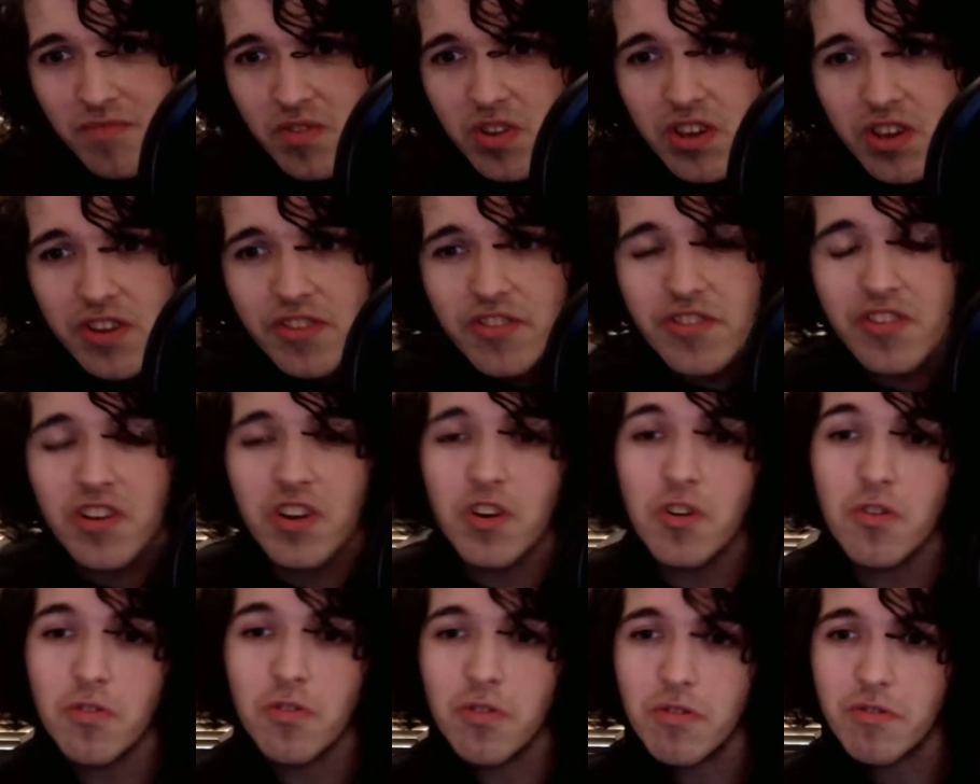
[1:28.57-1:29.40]

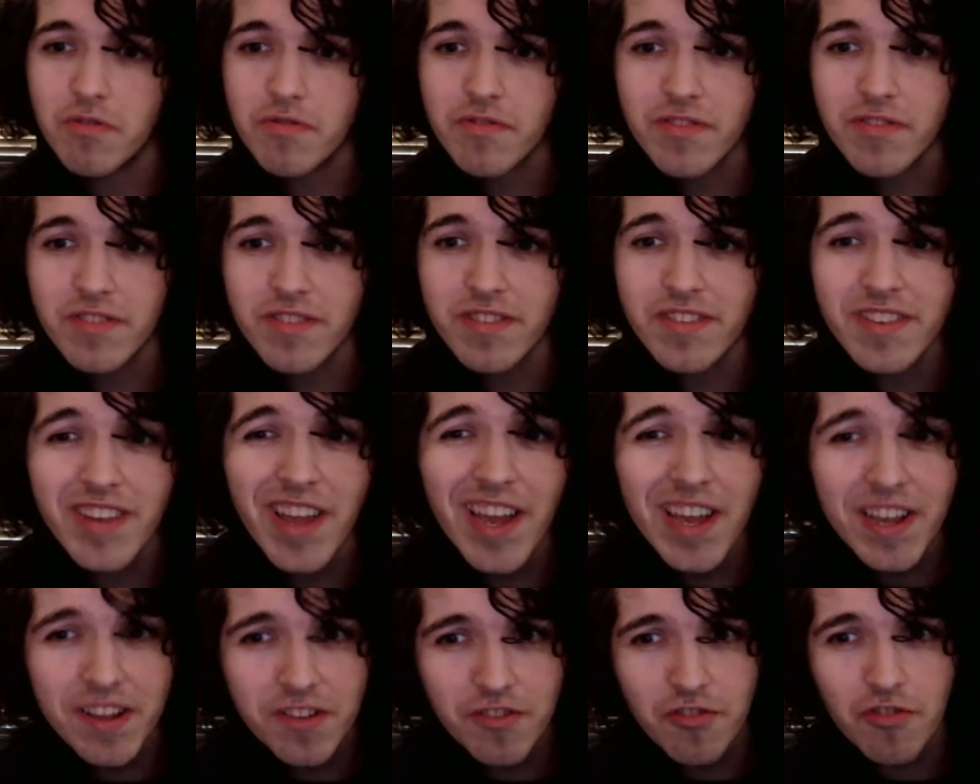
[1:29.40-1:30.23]
So,
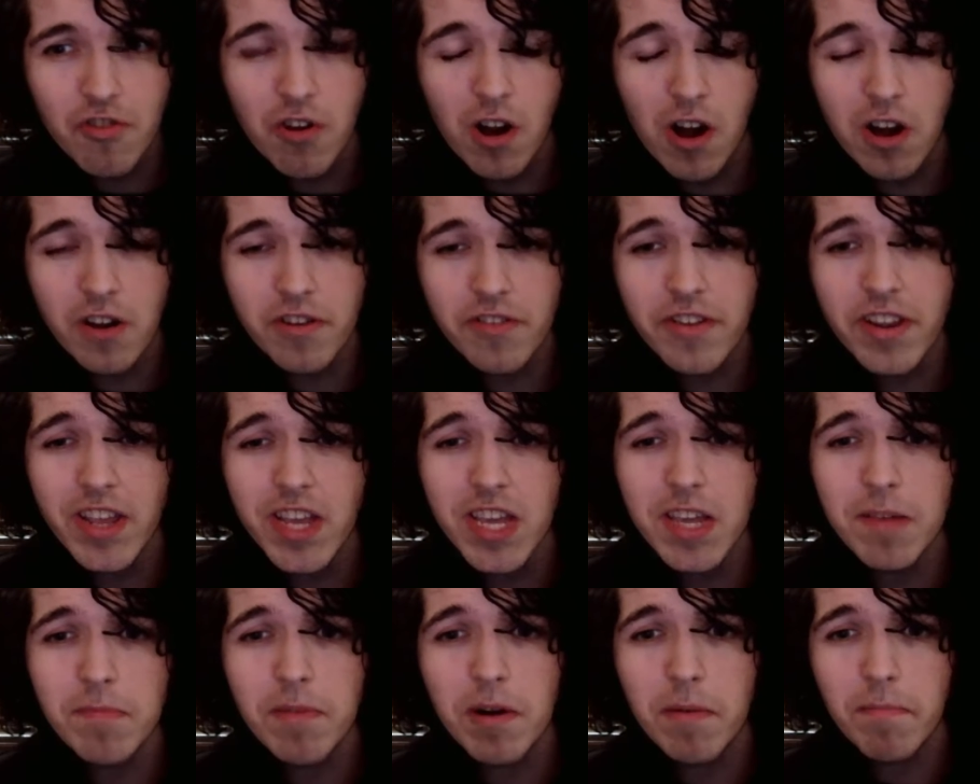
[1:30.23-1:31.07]
dang strong
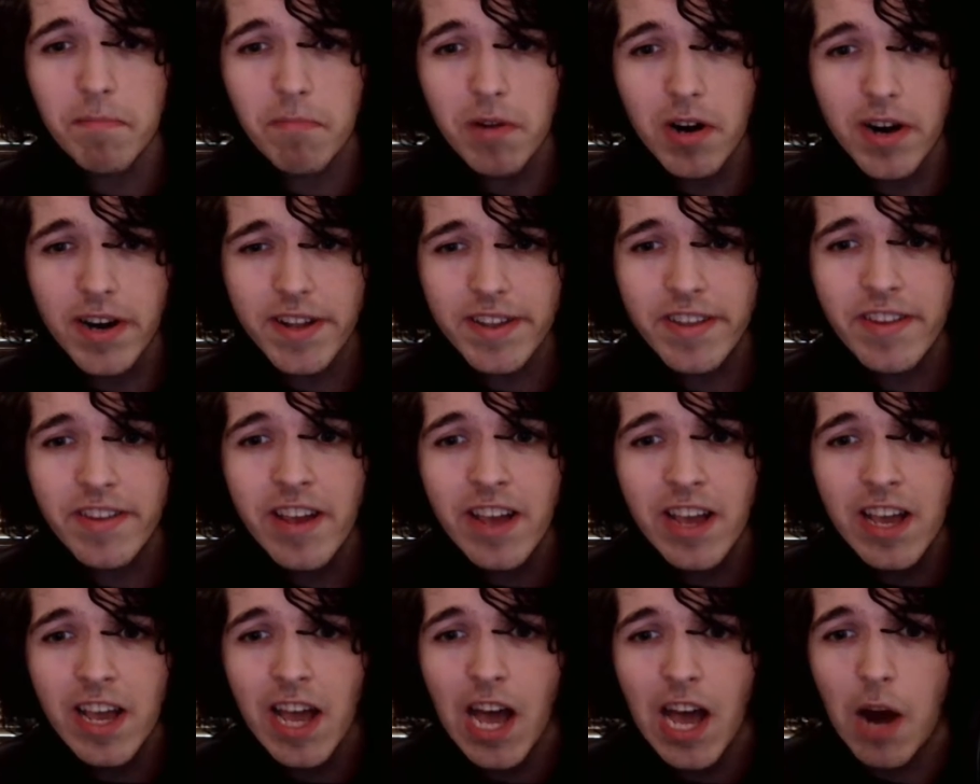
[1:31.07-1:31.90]
team, but,
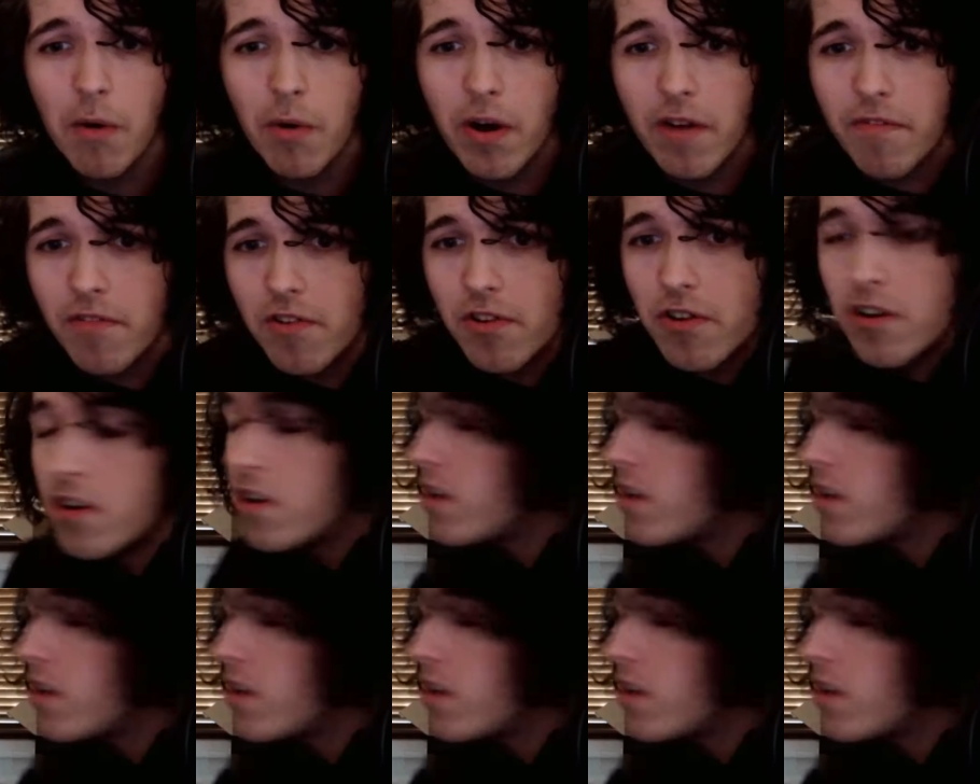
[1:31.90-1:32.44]
however,